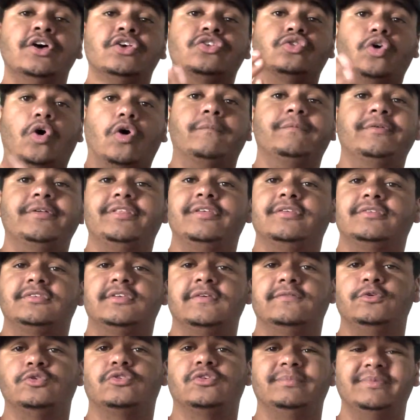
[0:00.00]
So hopefully this
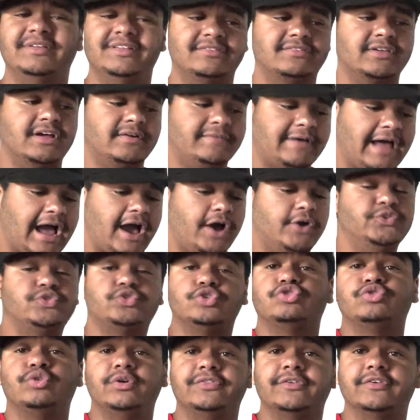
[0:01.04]
gives you some insight of how you
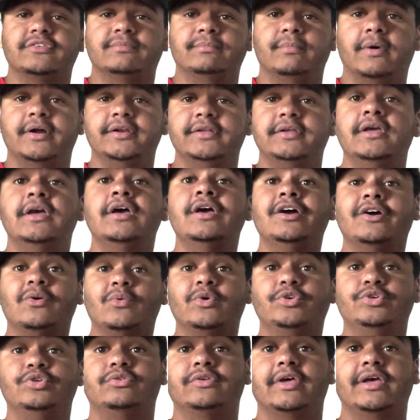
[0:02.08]
should treat this money
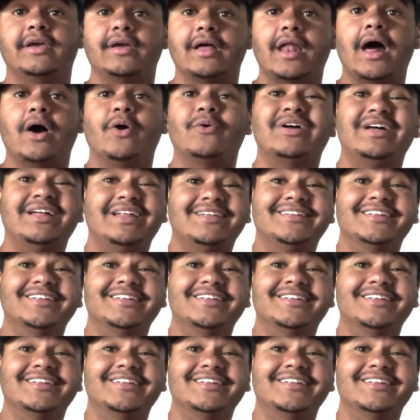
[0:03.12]
when you take it out.